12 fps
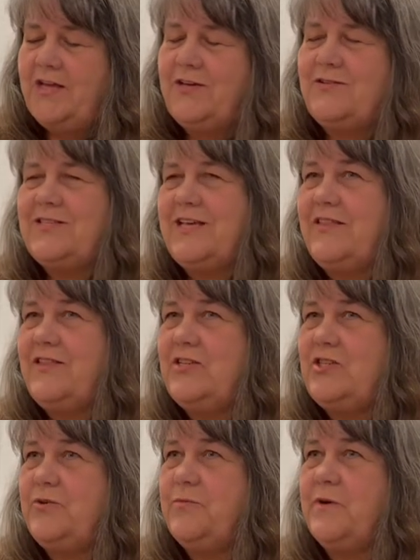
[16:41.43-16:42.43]
You said
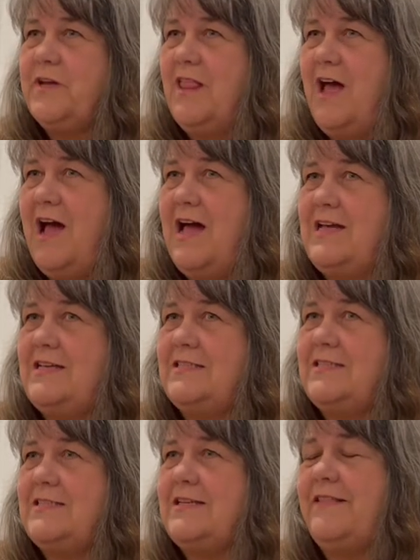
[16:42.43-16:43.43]
that you
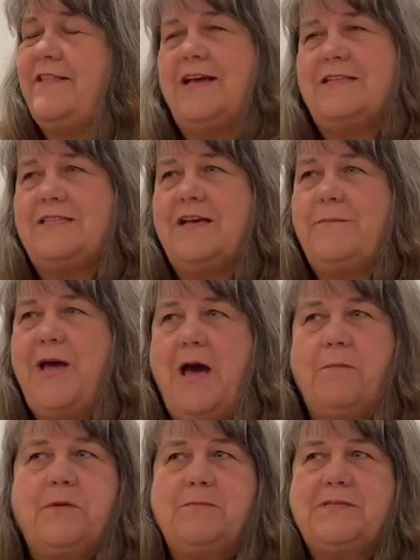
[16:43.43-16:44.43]
realized that some
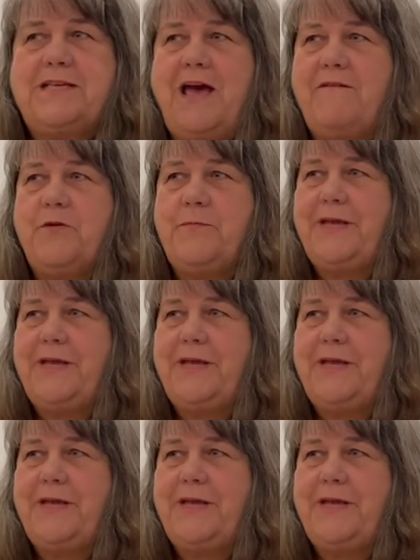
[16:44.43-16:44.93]
albums have a